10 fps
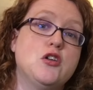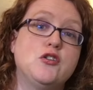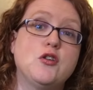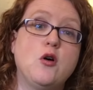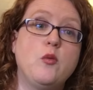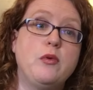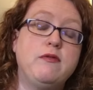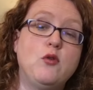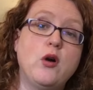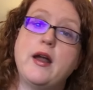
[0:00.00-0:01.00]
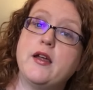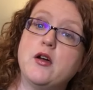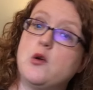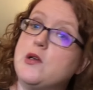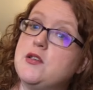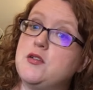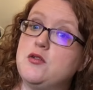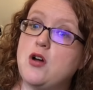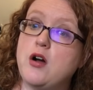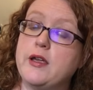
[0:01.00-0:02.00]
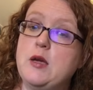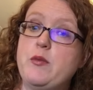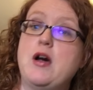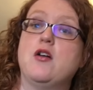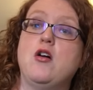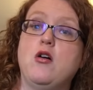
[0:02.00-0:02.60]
So before I go into talking about